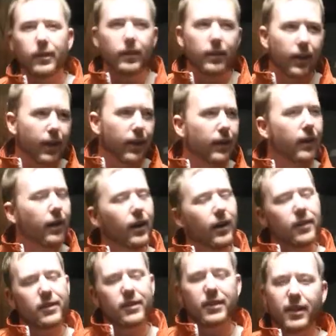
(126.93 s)
Yeah. You go
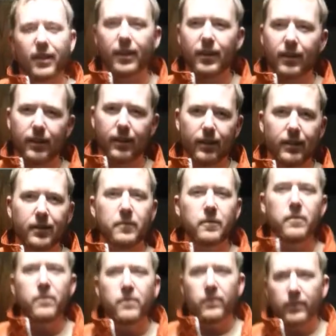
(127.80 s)
ninety and
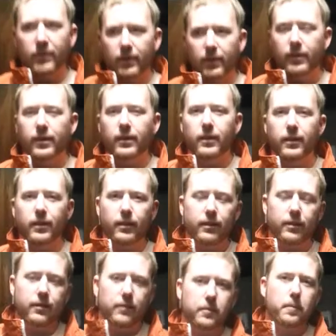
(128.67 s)
or
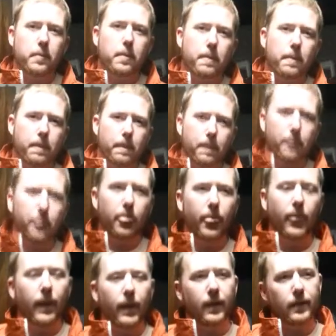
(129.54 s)
seventy-five
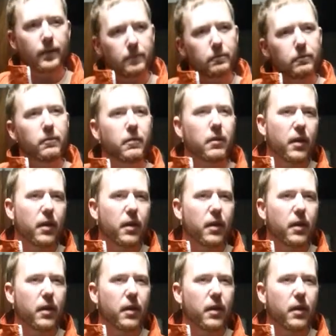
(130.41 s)
twenty-five?